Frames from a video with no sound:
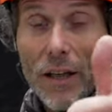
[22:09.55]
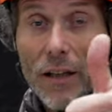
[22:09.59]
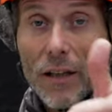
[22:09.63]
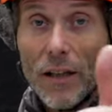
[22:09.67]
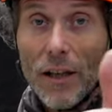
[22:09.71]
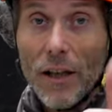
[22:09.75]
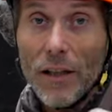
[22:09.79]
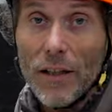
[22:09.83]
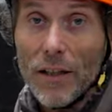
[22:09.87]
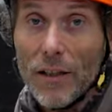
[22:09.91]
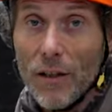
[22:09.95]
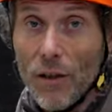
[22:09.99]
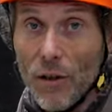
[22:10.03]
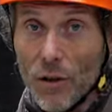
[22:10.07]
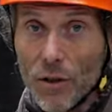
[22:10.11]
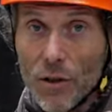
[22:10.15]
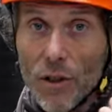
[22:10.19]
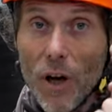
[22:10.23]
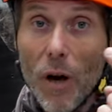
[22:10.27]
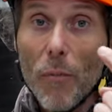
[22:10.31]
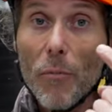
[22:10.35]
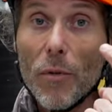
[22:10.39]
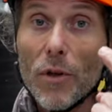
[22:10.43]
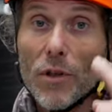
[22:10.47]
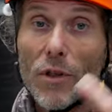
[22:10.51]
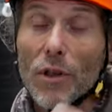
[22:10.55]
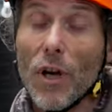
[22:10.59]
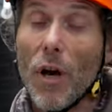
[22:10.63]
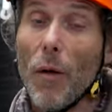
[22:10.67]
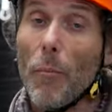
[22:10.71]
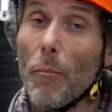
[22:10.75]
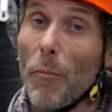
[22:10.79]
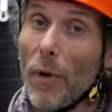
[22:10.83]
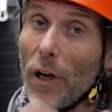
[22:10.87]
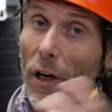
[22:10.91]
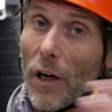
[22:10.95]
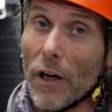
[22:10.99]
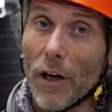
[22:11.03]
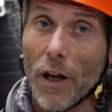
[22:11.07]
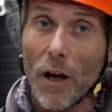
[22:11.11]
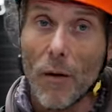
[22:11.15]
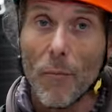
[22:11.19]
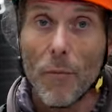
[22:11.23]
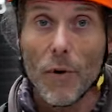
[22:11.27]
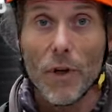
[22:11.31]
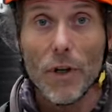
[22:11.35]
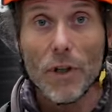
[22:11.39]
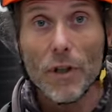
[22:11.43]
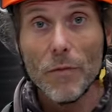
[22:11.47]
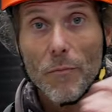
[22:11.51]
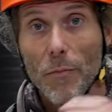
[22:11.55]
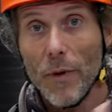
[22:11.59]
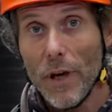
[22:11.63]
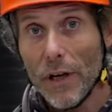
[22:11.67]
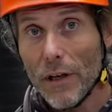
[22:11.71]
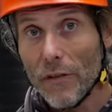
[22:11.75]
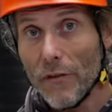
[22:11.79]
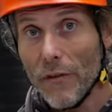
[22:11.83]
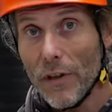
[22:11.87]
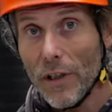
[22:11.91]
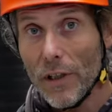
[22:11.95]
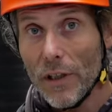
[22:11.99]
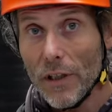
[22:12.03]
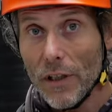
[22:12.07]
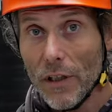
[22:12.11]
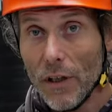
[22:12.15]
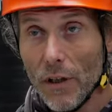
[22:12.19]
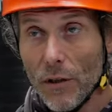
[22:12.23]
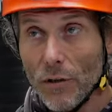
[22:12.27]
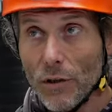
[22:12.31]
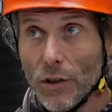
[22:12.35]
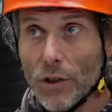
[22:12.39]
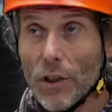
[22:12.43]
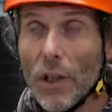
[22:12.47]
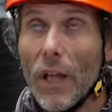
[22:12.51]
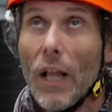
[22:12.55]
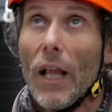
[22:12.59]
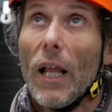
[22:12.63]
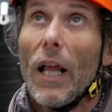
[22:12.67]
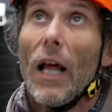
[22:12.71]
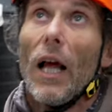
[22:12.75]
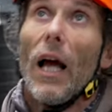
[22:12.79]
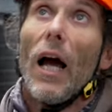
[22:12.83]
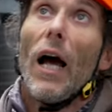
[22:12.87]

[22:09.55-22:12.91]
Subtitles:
get those numbers up, bigger numbers, better videos,